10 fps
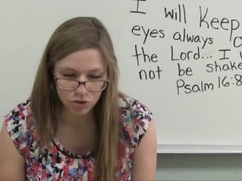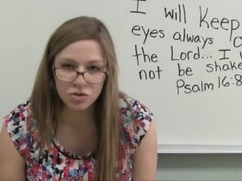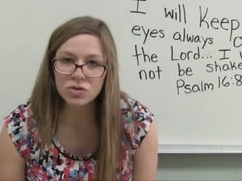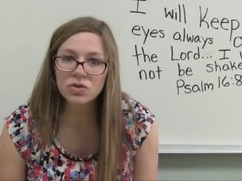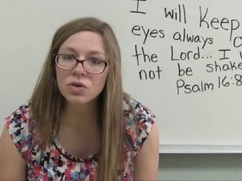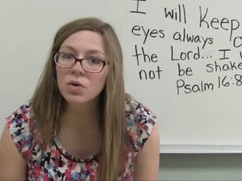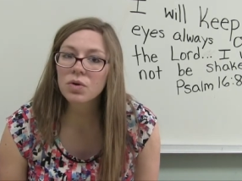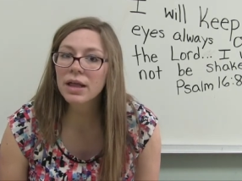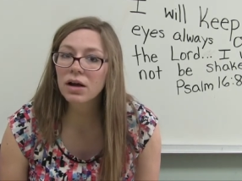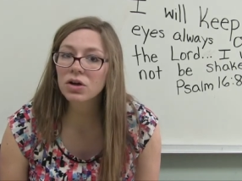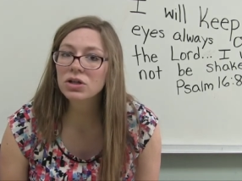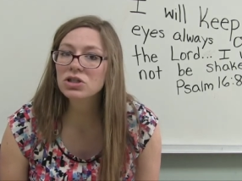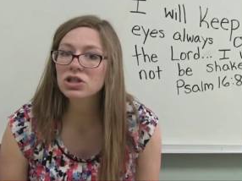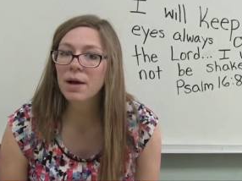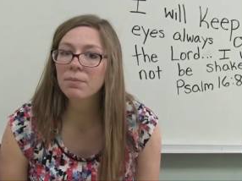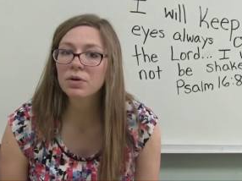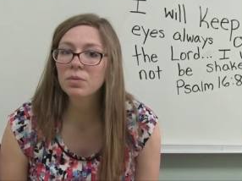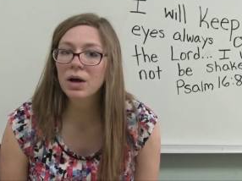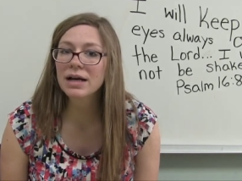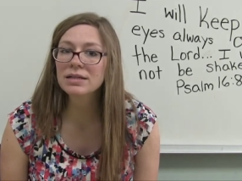Do you know who that Good Shepherd
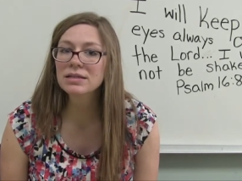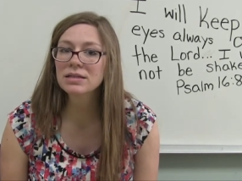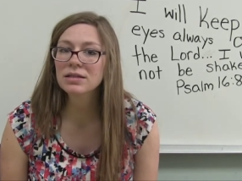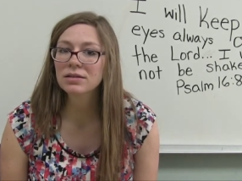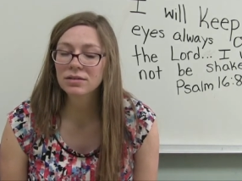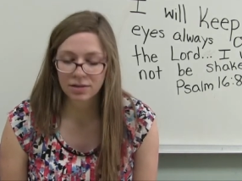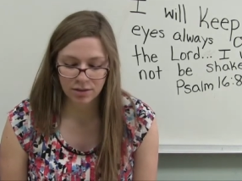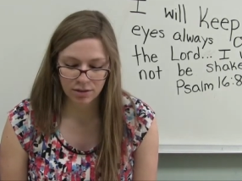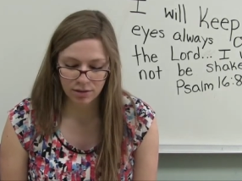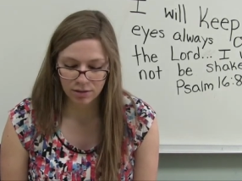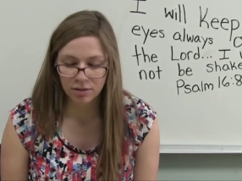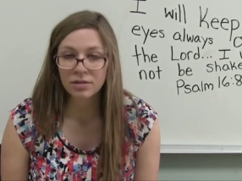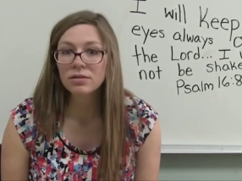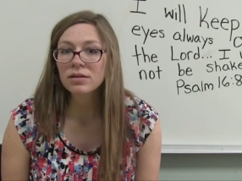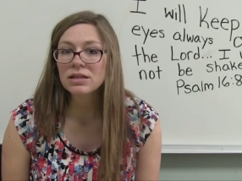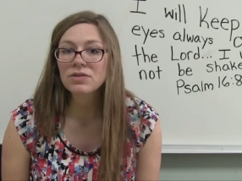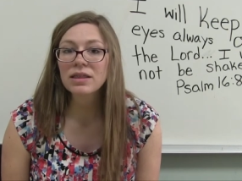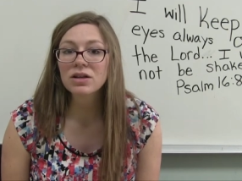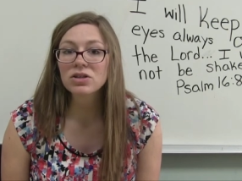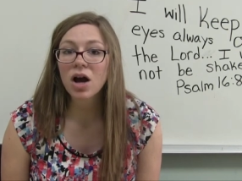was? That's right,
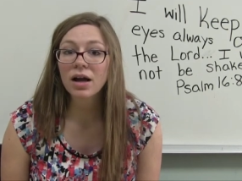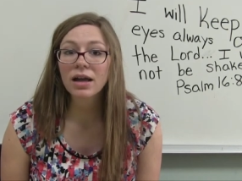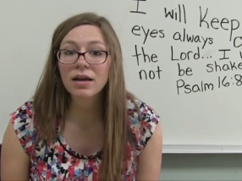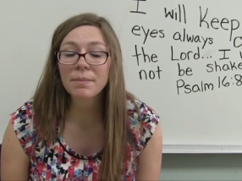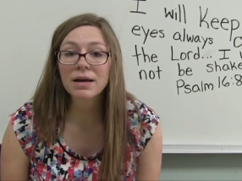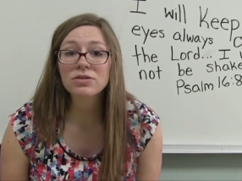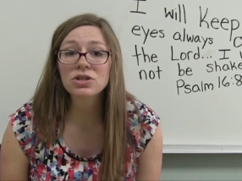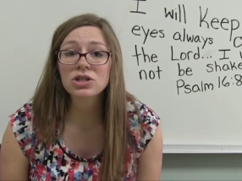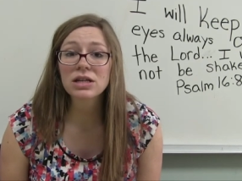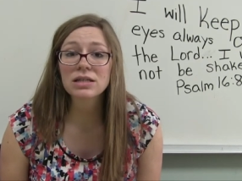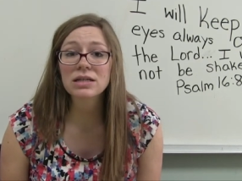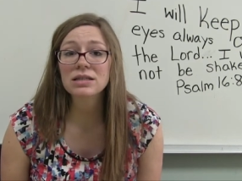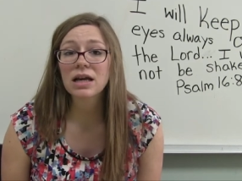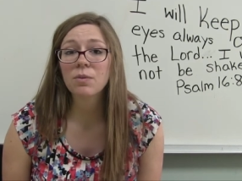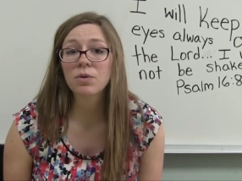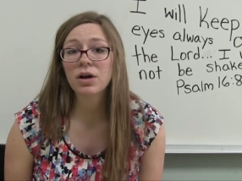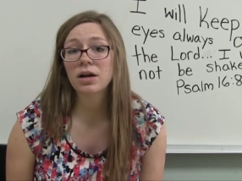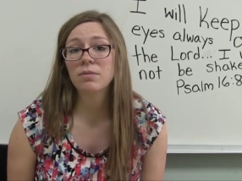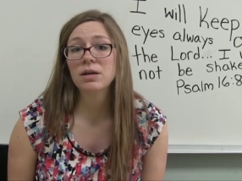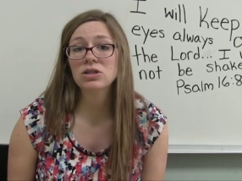they're talking about Jesus, and we're going
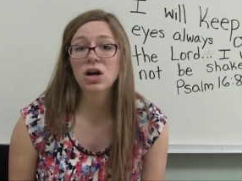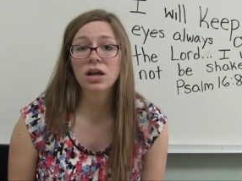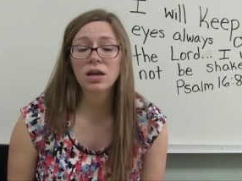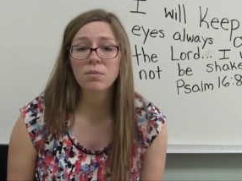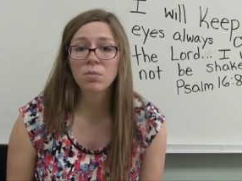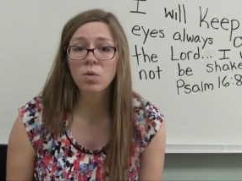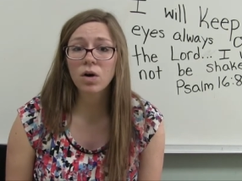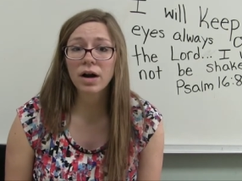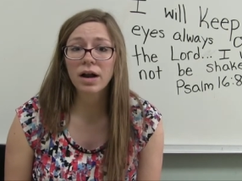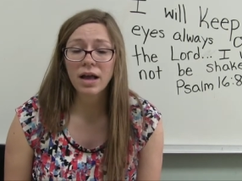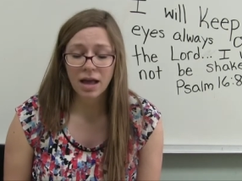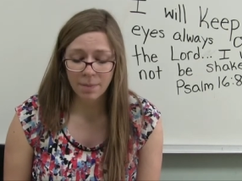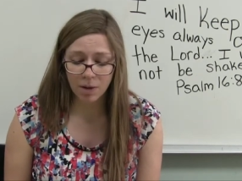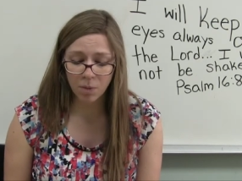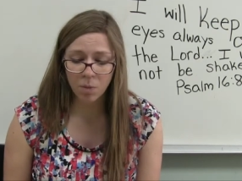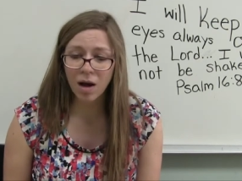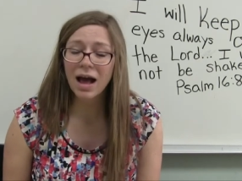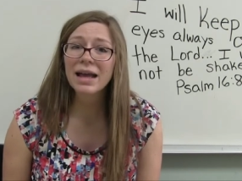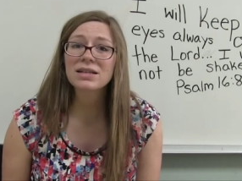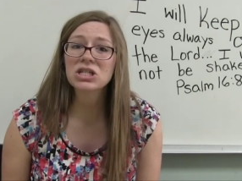to be talking more about
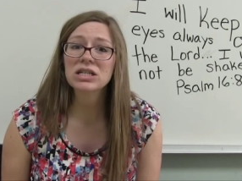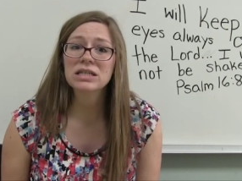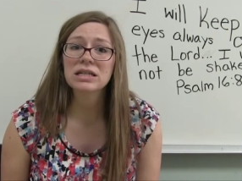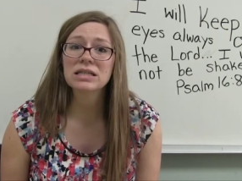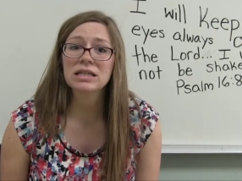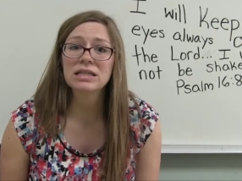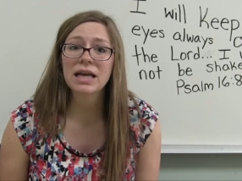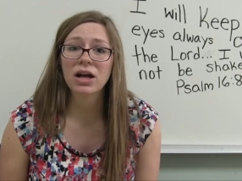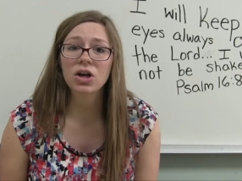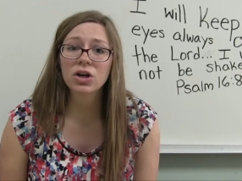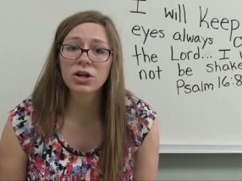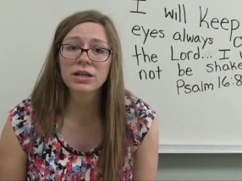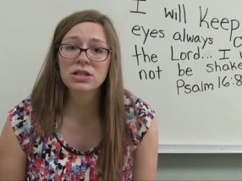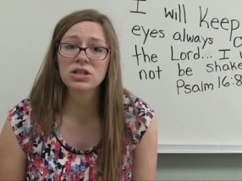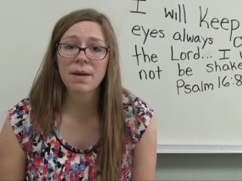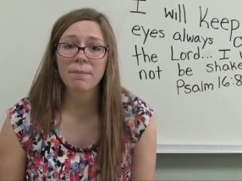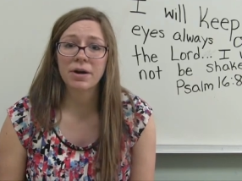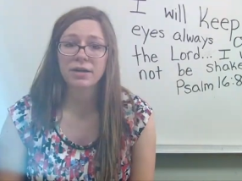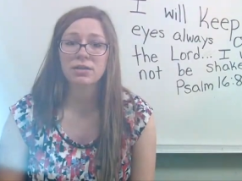why Jesus is that Good Shepherd.